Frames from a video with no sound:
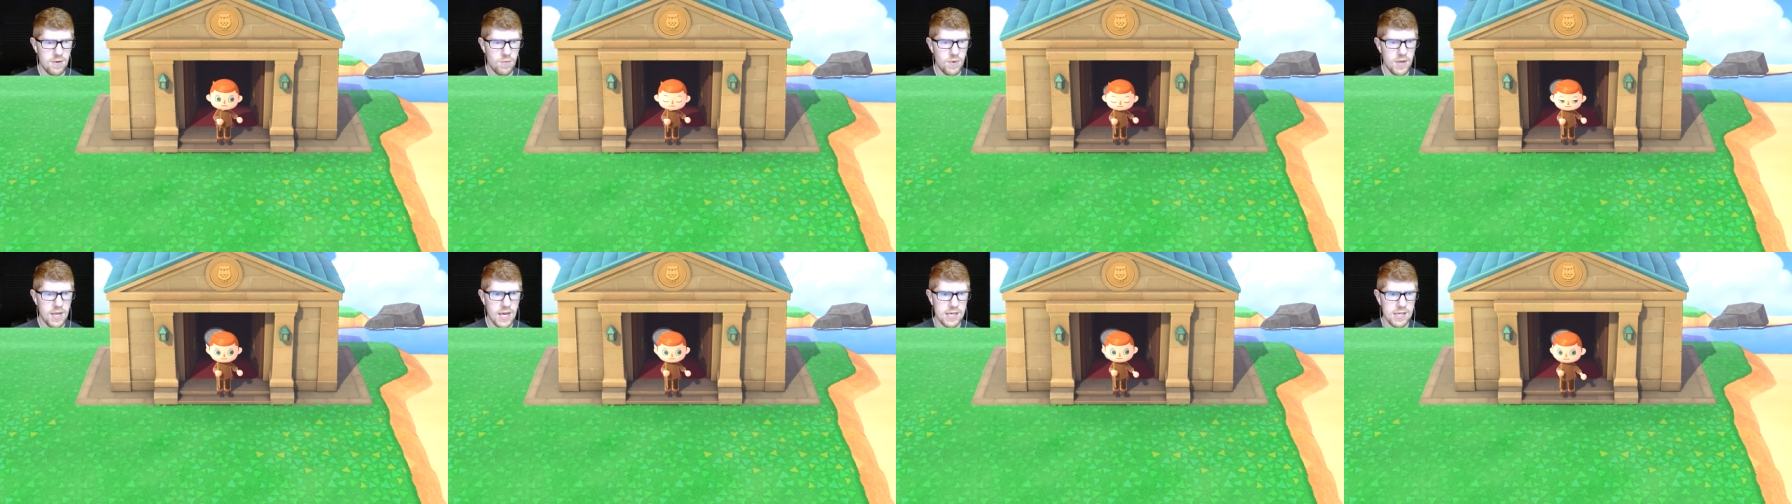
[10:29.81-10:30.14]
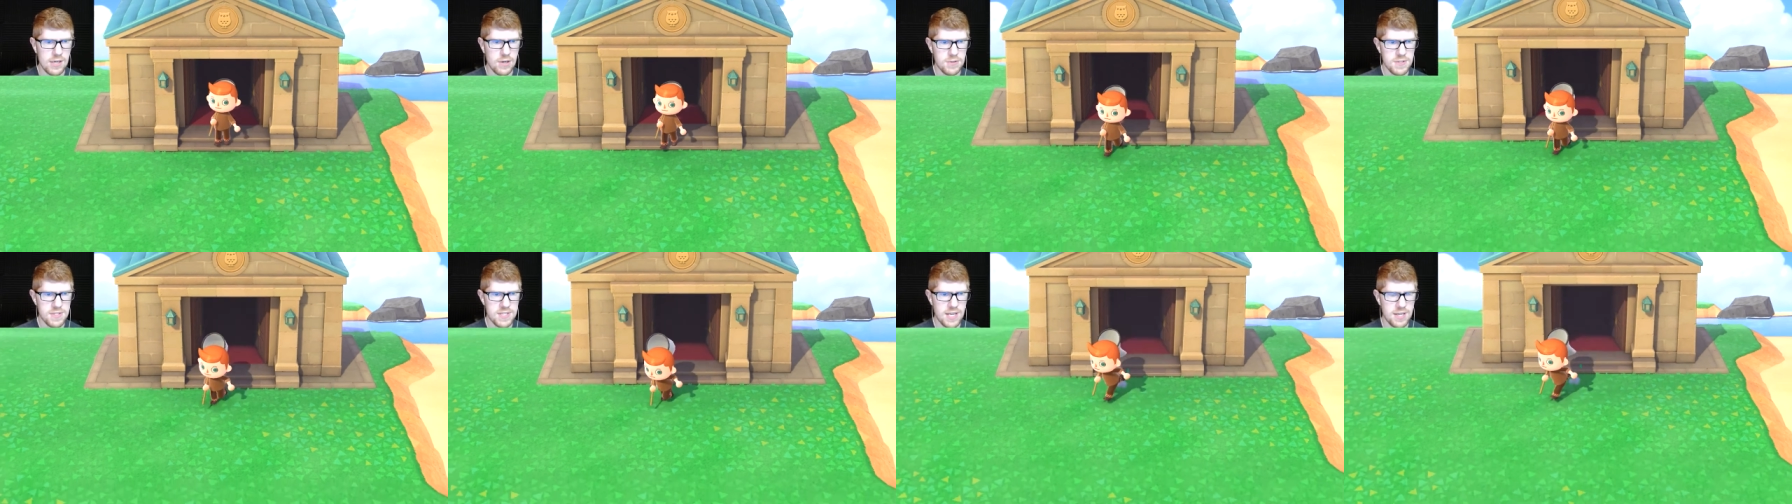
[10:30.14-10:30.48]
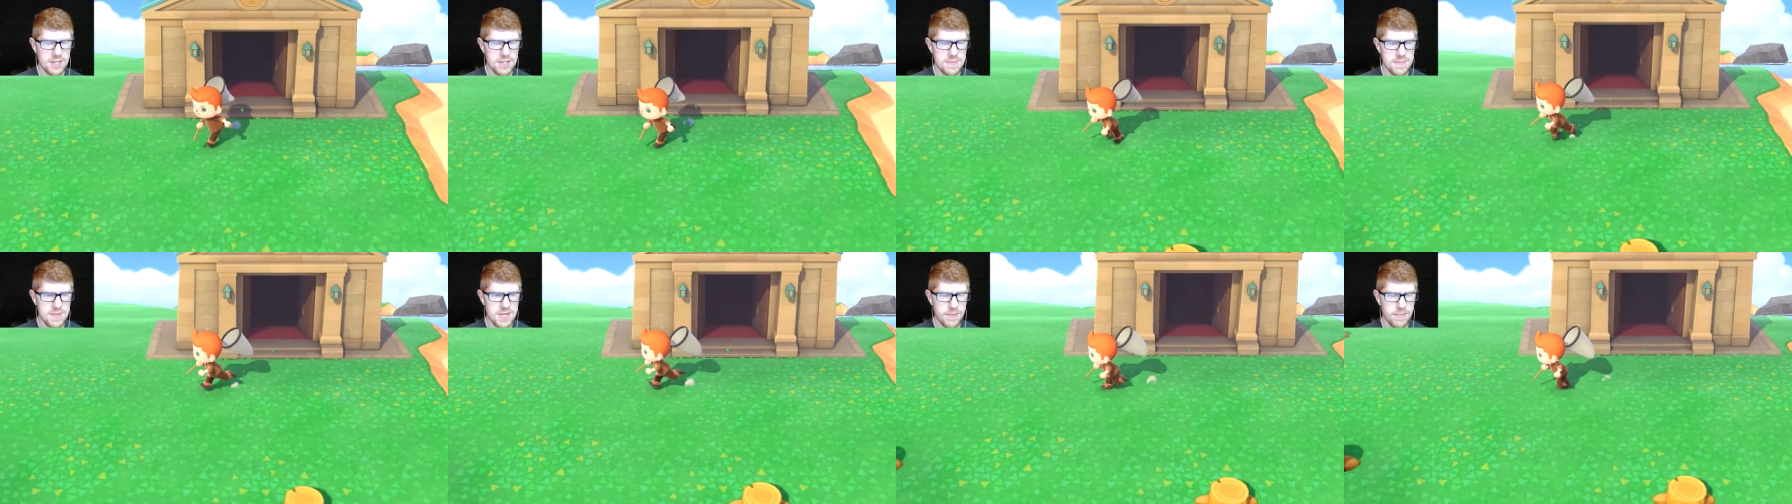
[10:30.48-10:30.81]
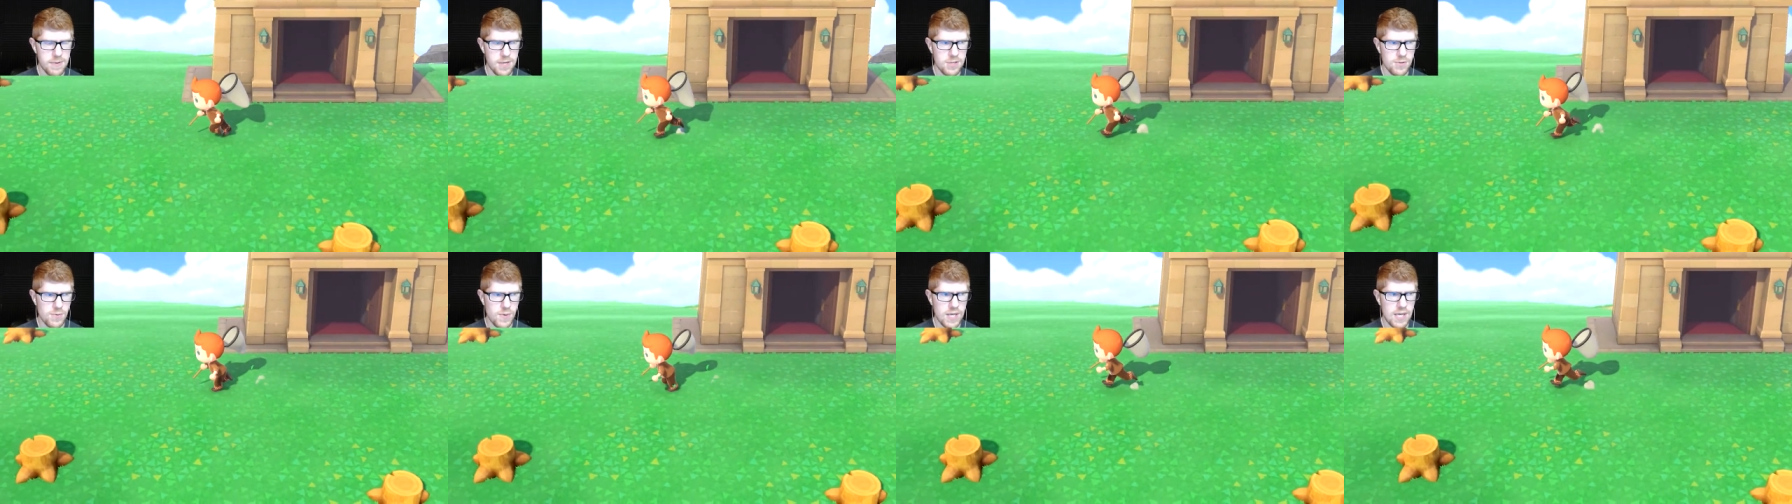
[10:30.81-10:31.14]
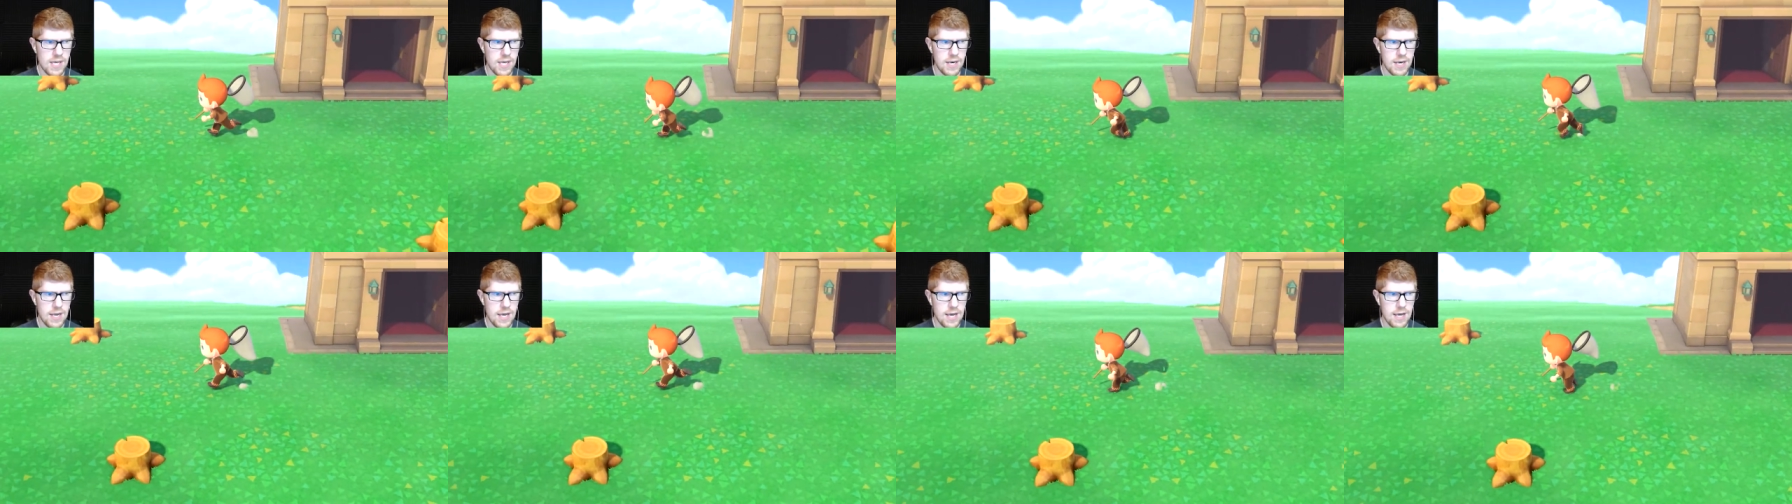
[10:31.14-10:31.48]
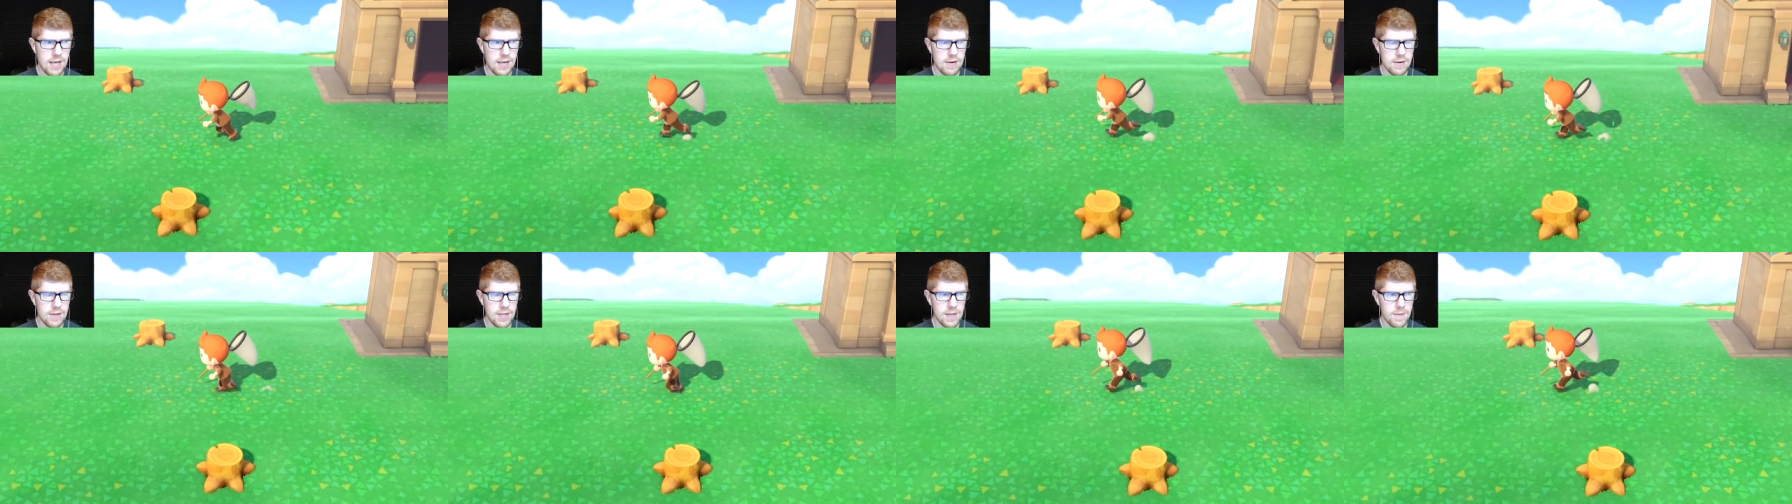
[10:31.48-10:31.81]
We got to go sell some stuff because we
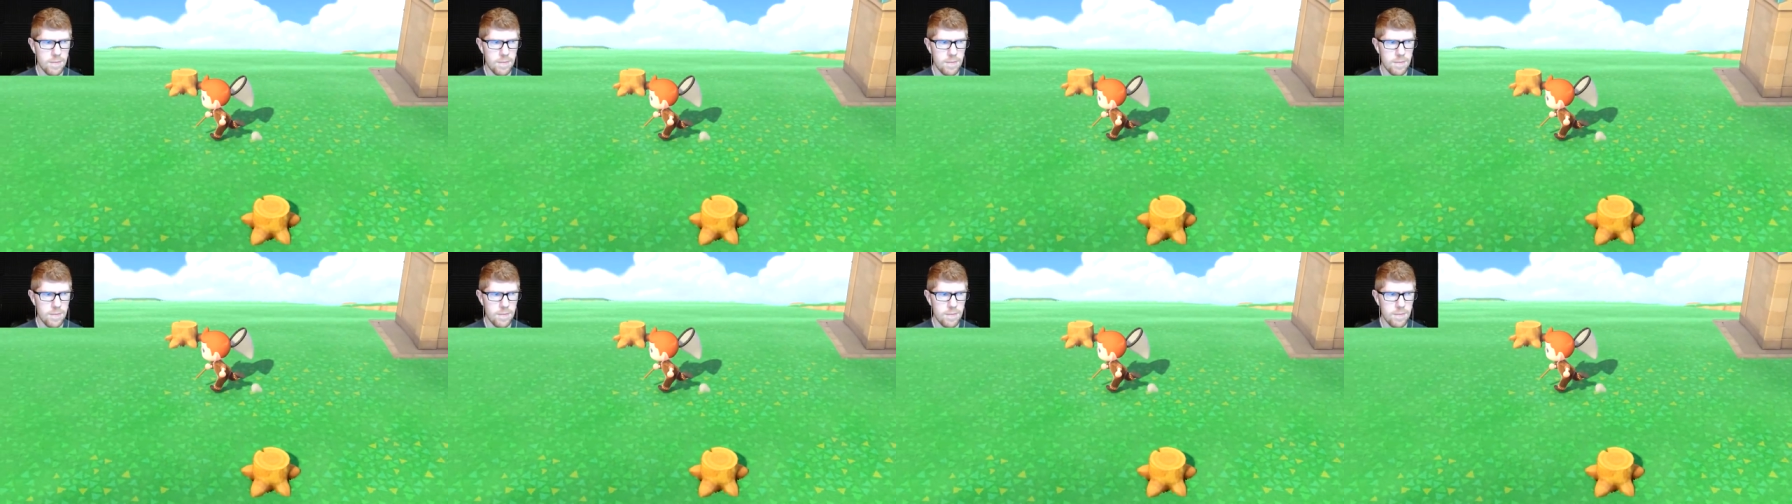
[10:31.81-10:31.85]
cannot